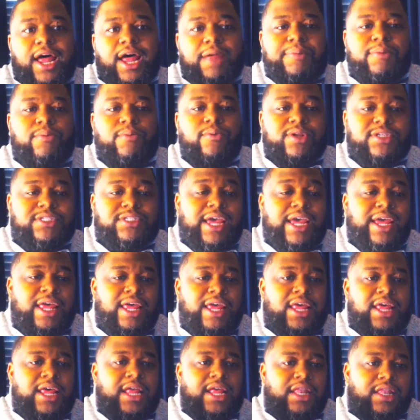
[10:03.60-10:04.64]
of people will say
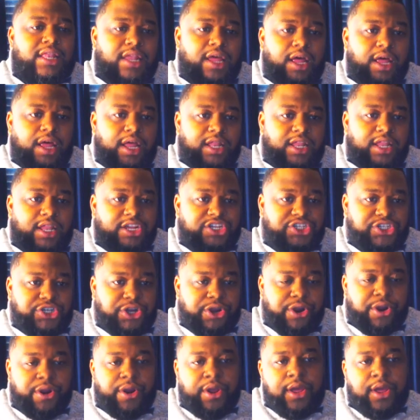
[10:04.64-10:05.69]
this
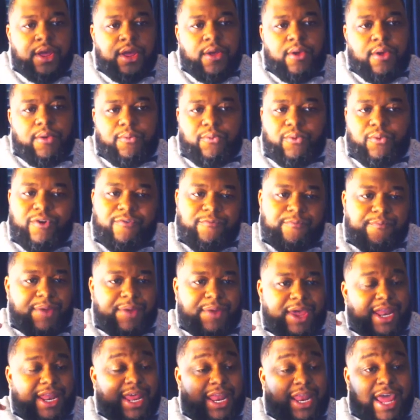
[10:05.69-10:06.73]
year we've
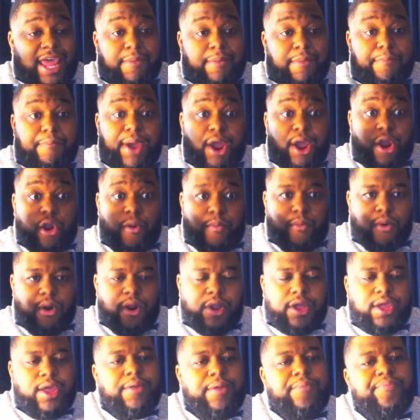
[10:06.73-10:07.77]
been in a bear
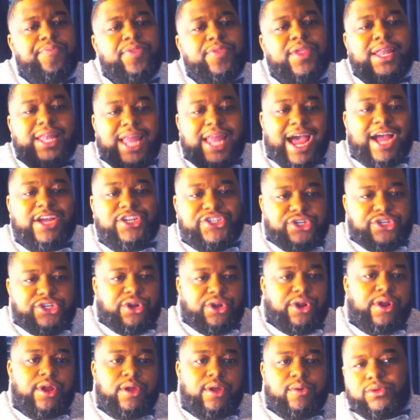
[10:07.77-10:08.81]
market. Last
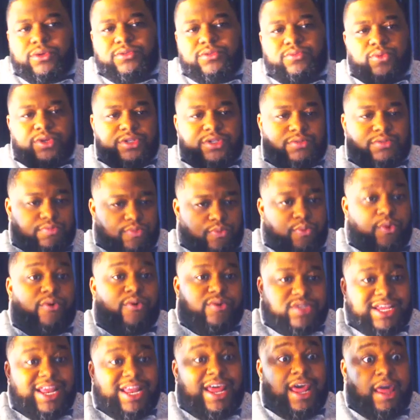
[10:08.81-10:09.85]
year was we
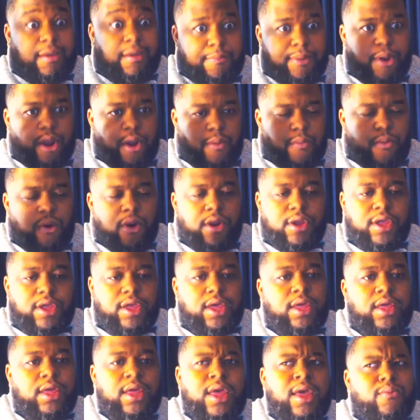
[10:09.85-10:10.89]
was in a bear
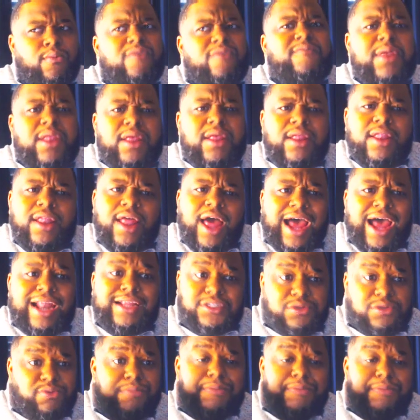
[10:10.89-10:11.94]
market. We've
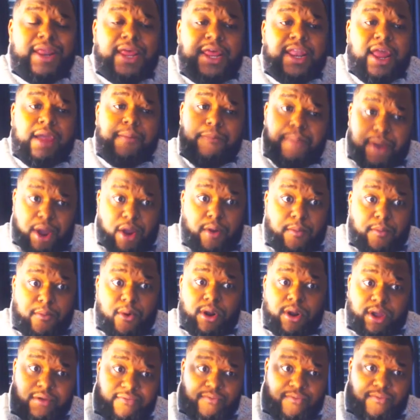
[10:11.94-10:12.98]
been in a bear
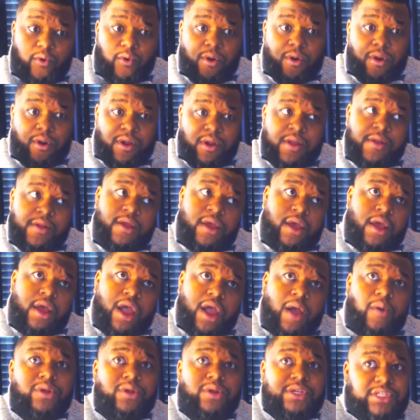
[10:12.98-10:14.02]
market for,
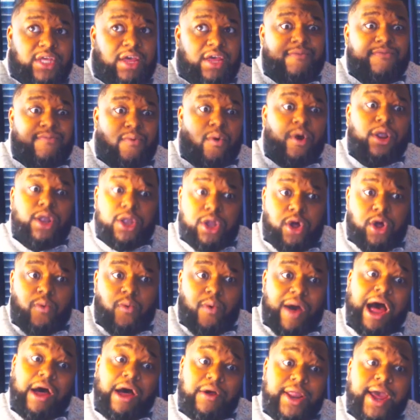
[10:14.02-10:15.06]
I would say, for a little
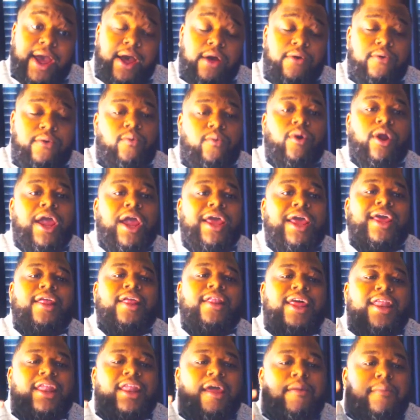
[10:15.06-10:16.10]
while now. Where
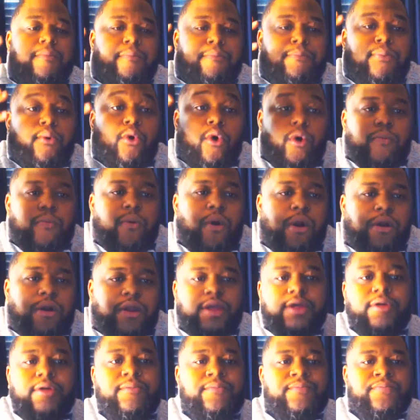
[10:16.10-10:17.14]
in a bull market,